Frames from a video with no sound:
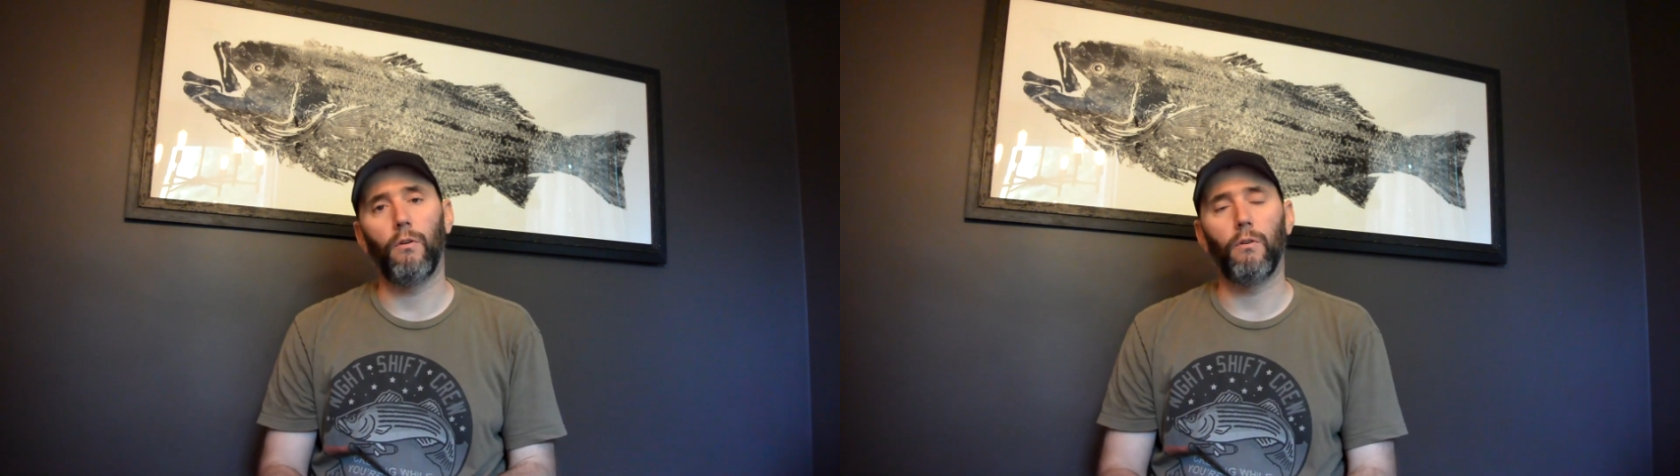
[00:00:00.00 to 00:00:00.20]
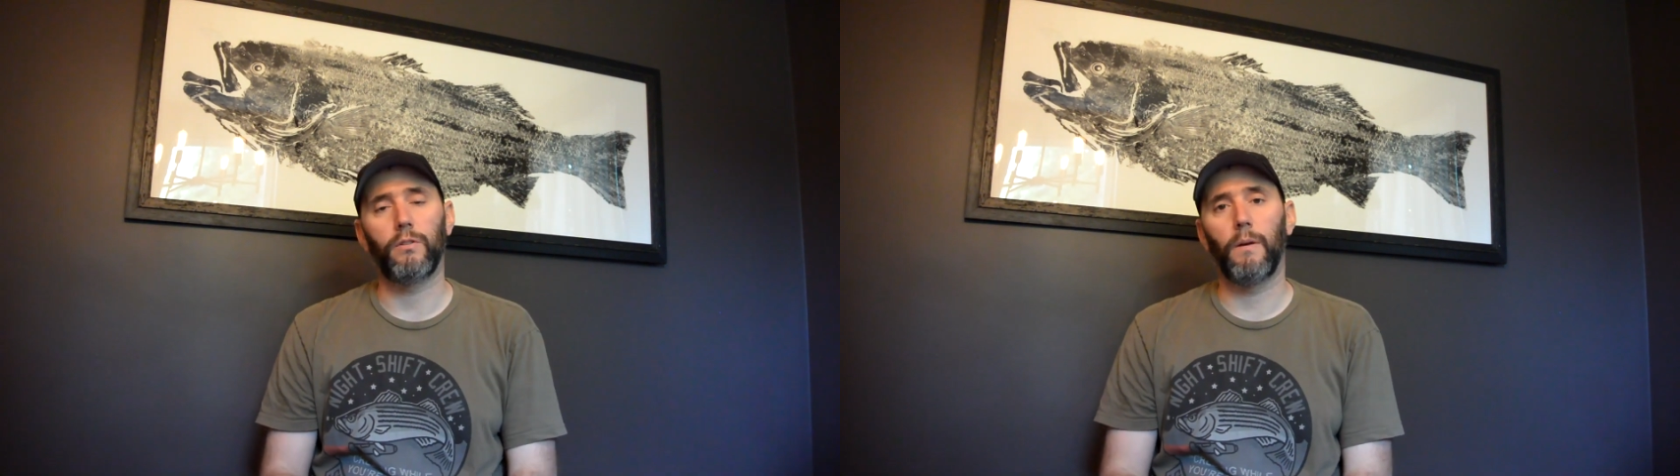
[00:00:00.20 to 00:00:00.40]

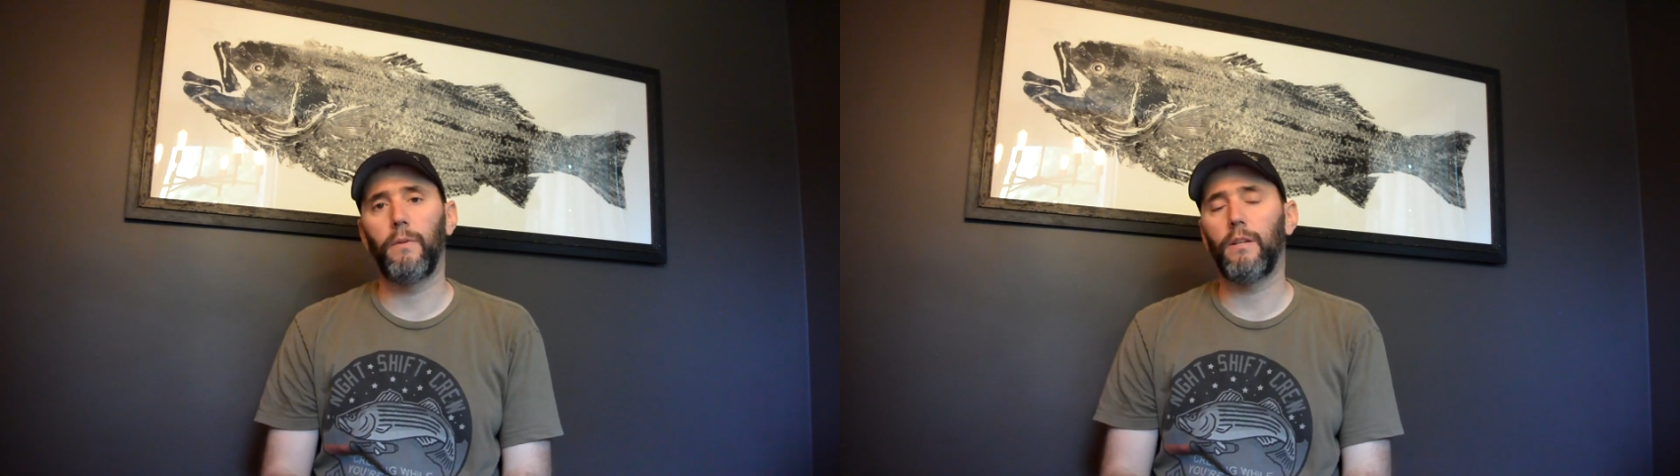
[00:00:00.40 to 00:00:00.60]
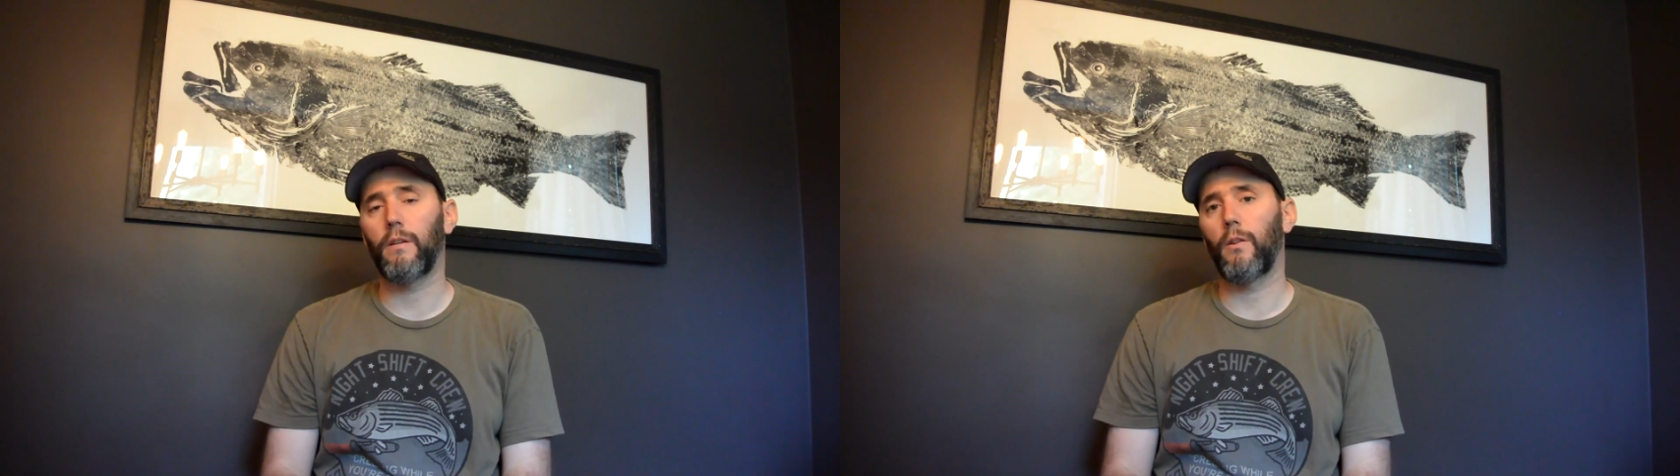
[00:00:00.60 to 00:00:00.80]
or some
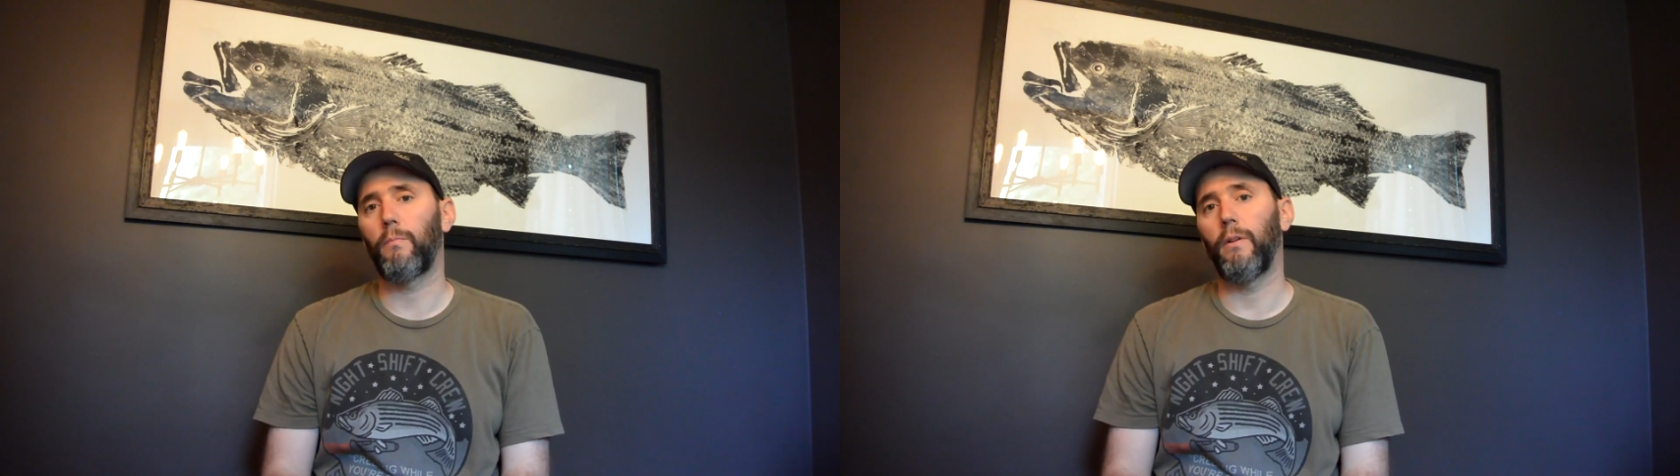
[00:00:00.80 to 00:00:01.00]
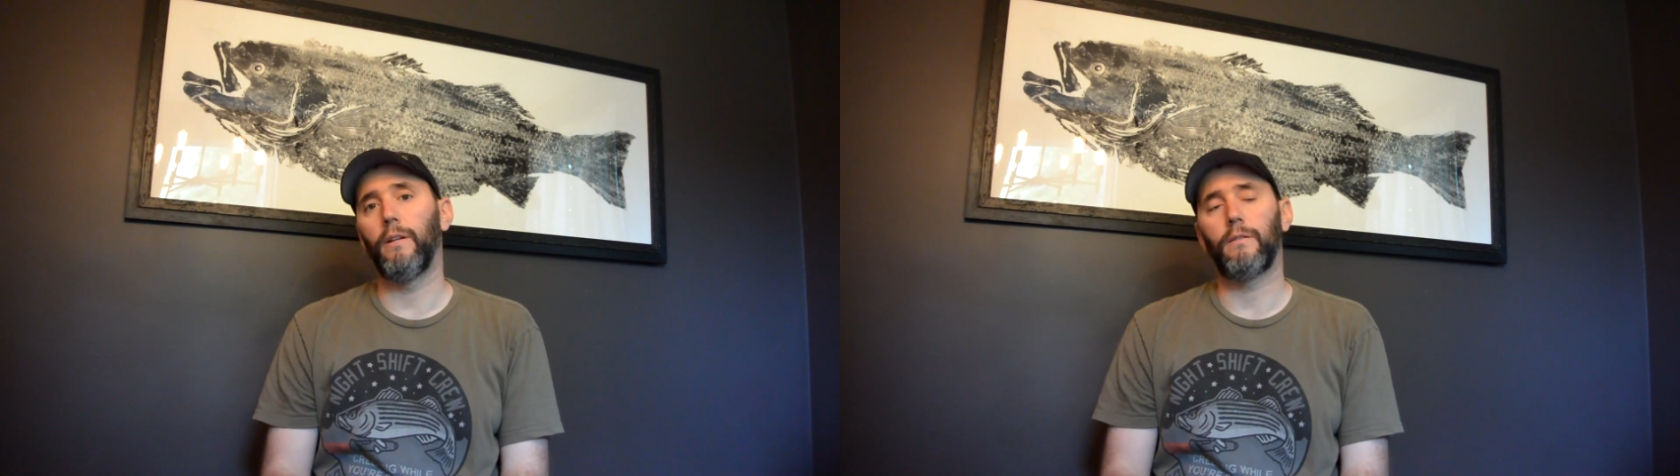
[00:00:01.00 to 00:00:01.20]
of these
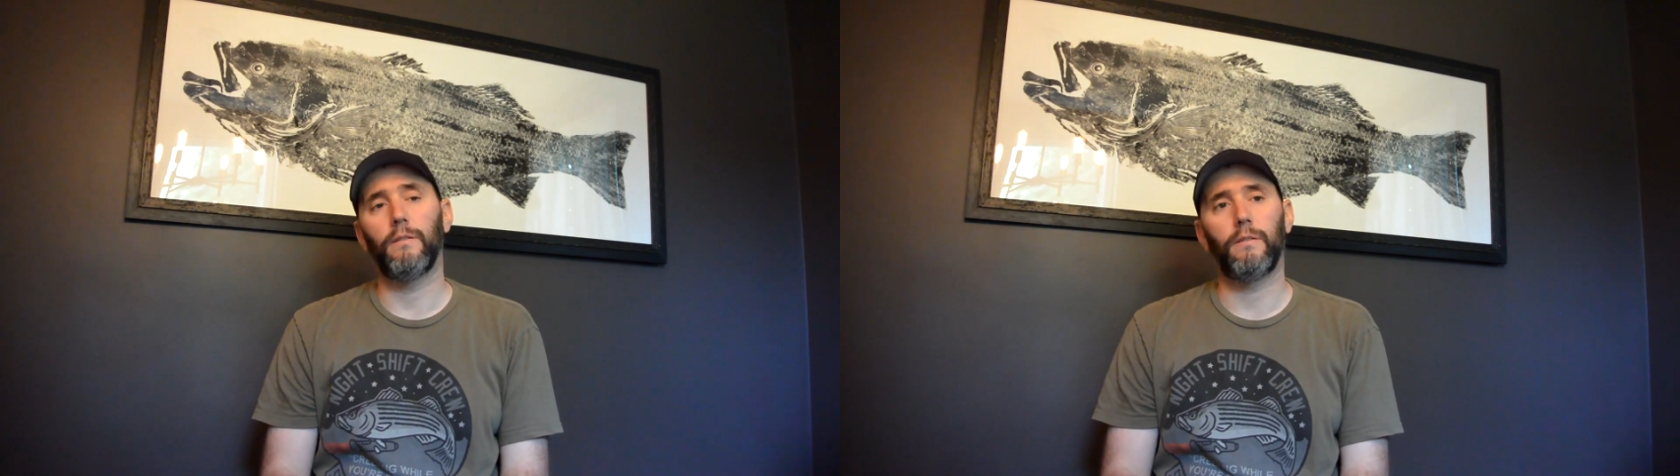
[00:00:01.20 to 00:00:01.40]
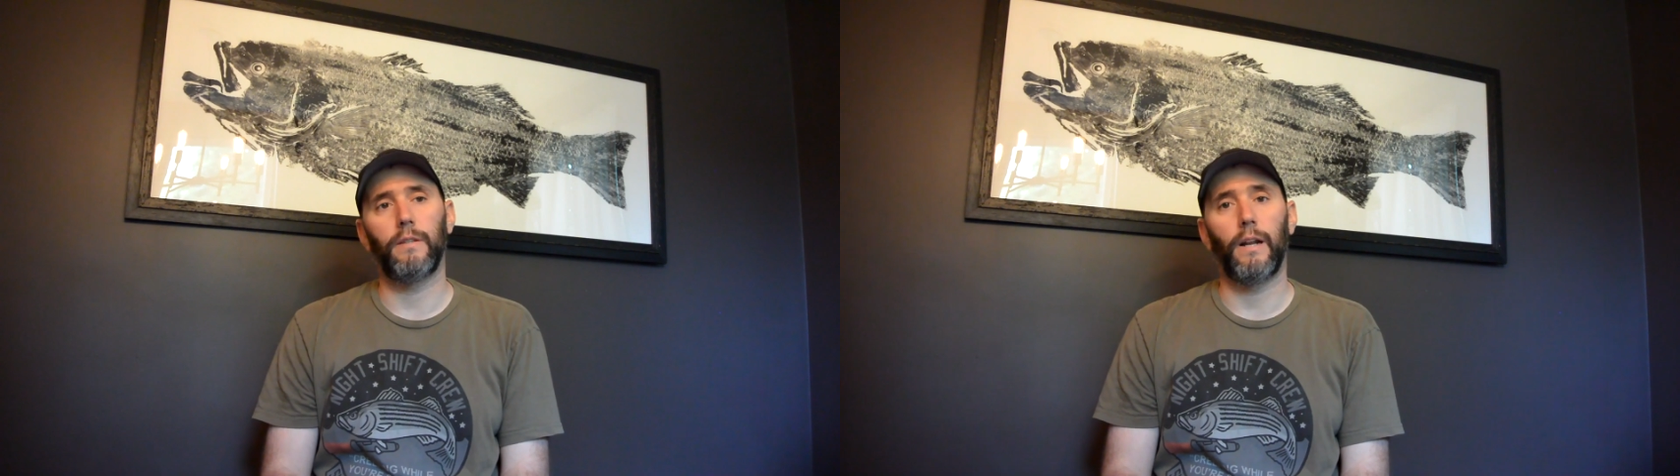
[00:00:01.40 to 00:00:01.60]
other
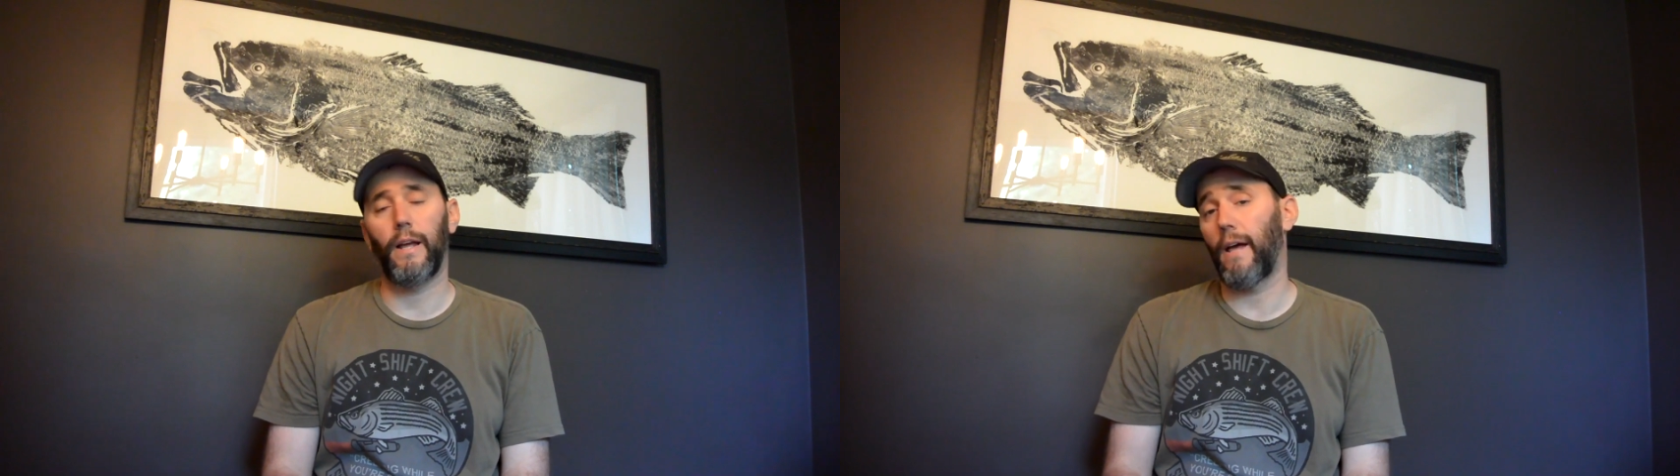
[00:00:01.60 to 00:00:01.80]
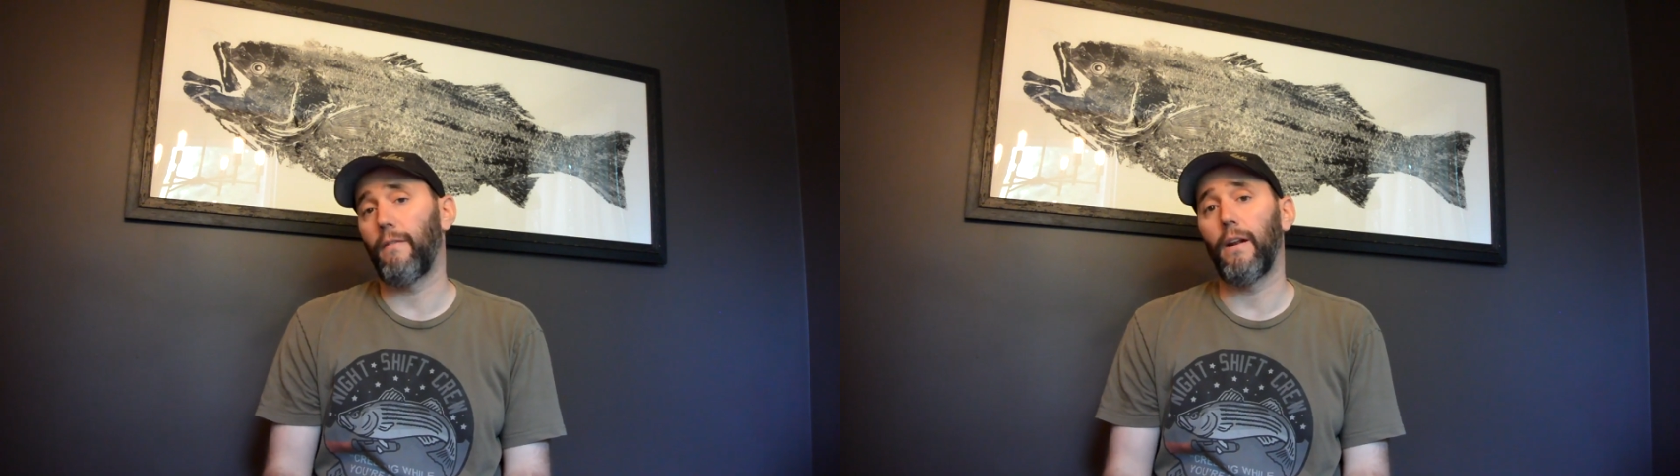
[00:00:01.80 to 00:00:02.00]
places that
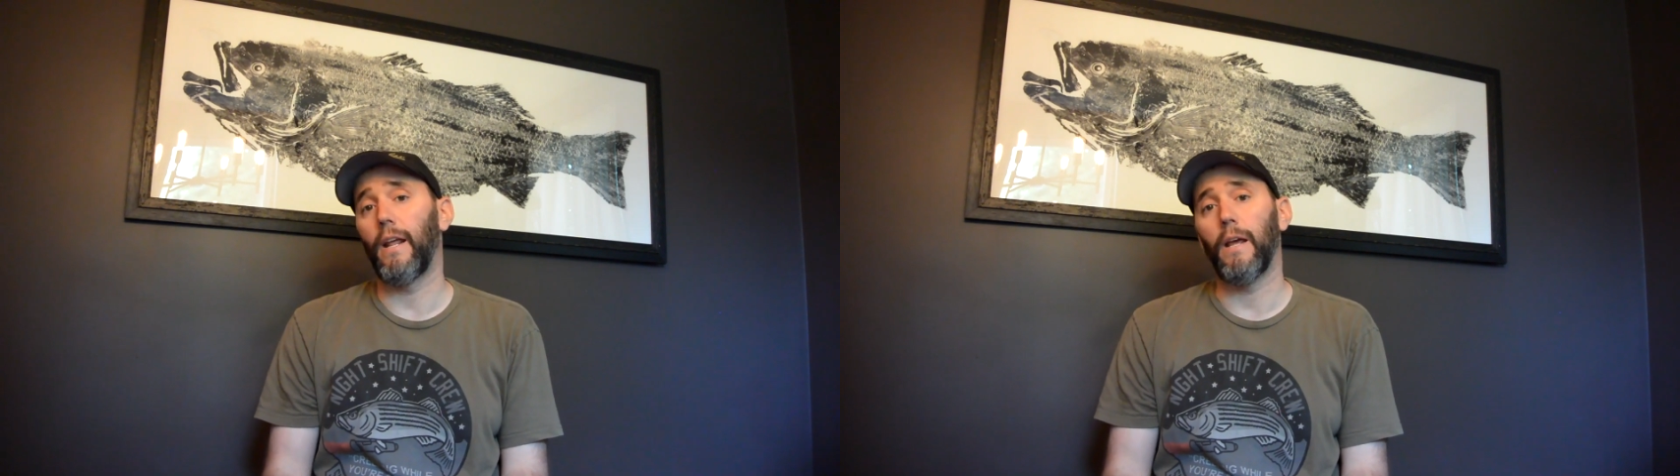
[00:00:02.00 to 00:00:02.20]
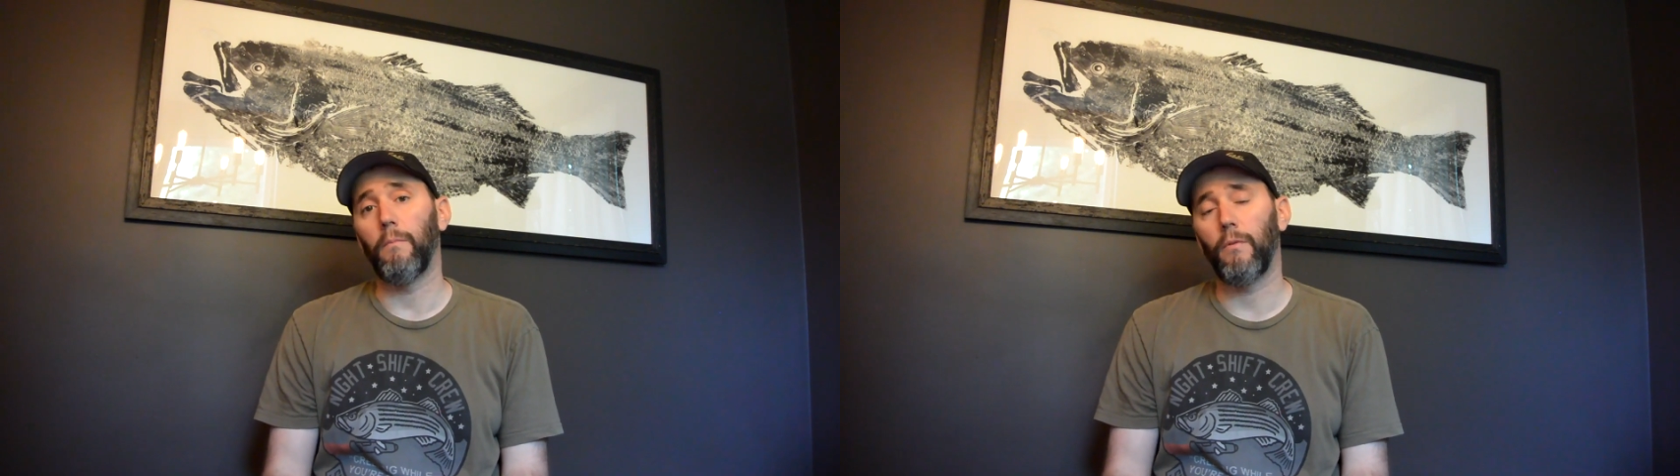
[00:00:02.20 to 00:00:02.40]
I haven't
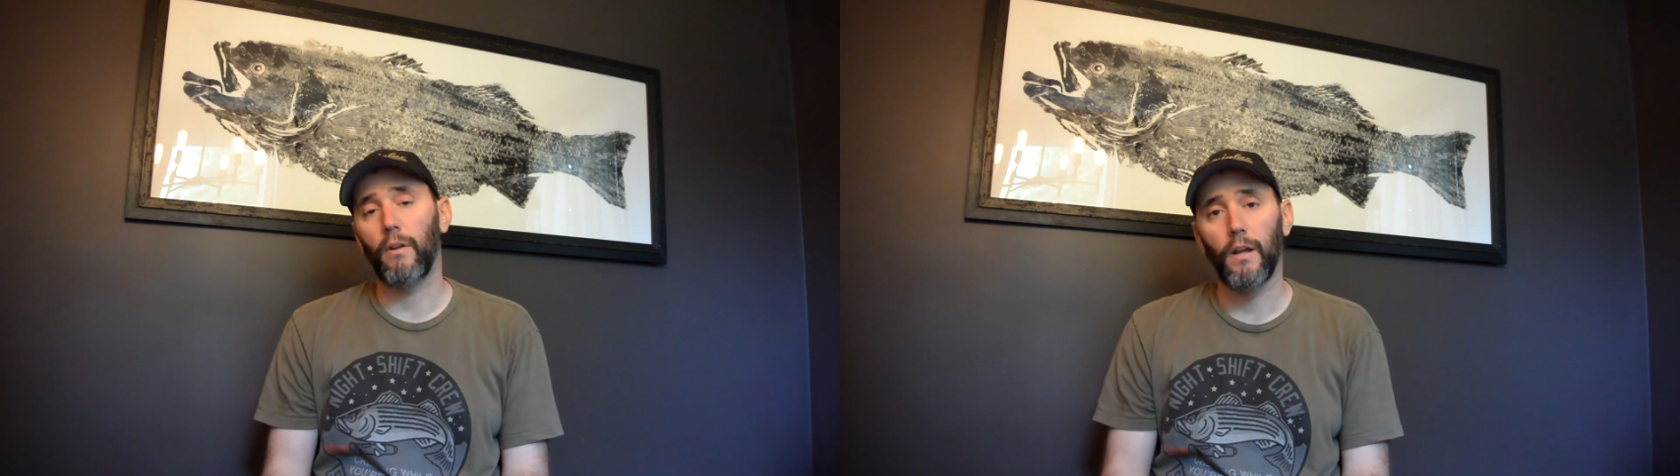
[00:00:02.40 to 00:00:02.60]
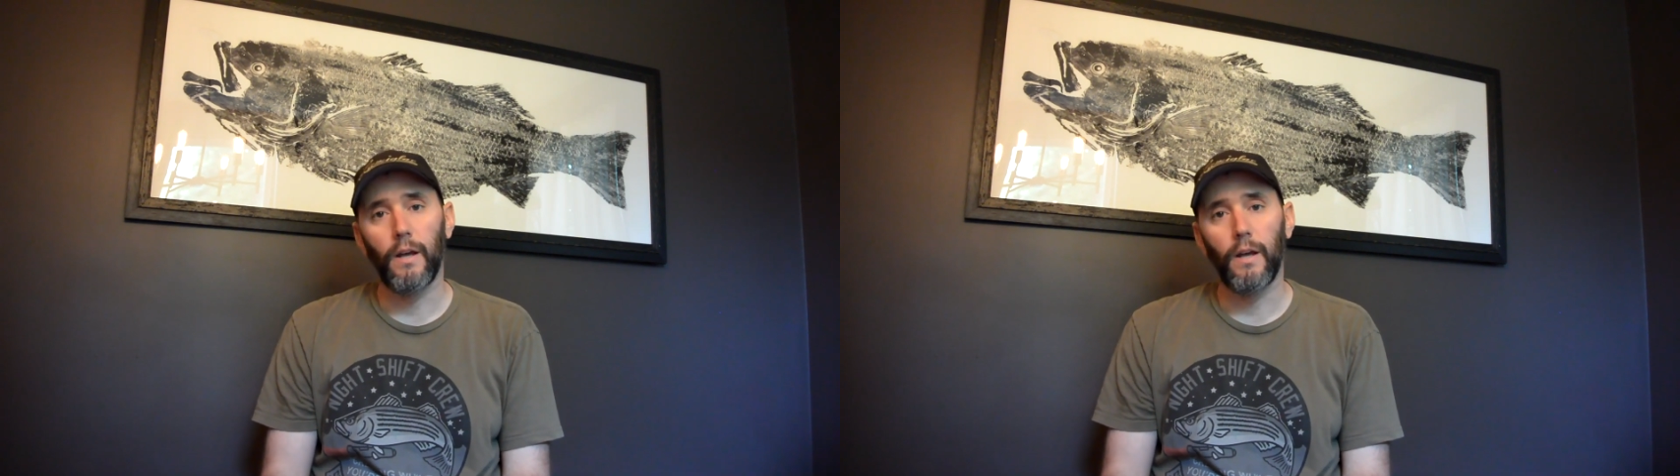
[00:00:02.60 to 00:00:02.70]
named.